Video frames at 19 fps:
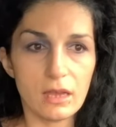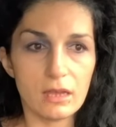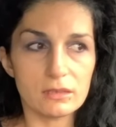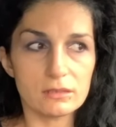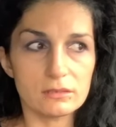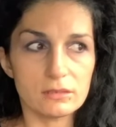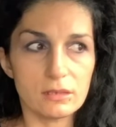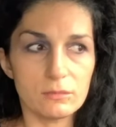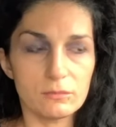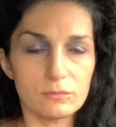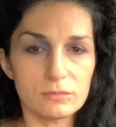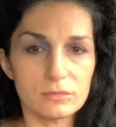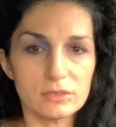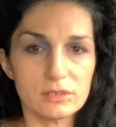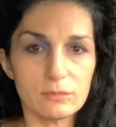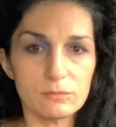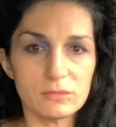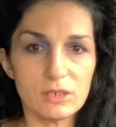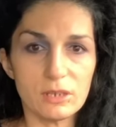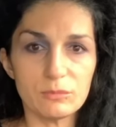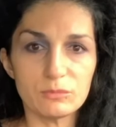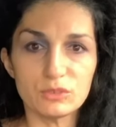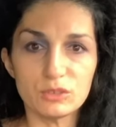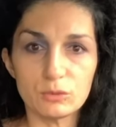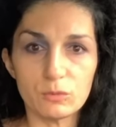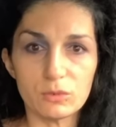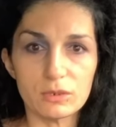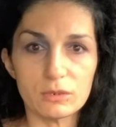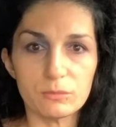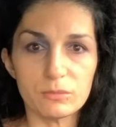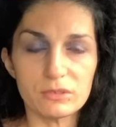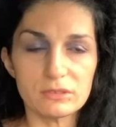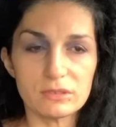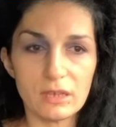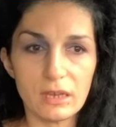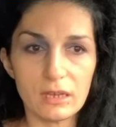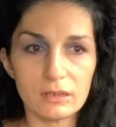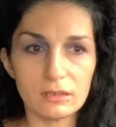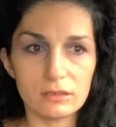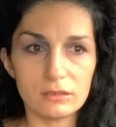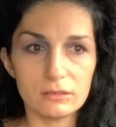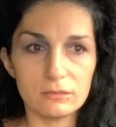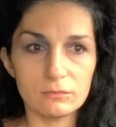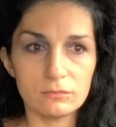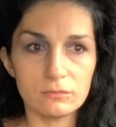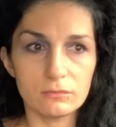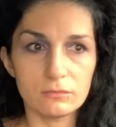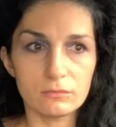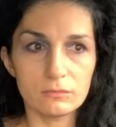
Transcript: at sometimes you want to protect them.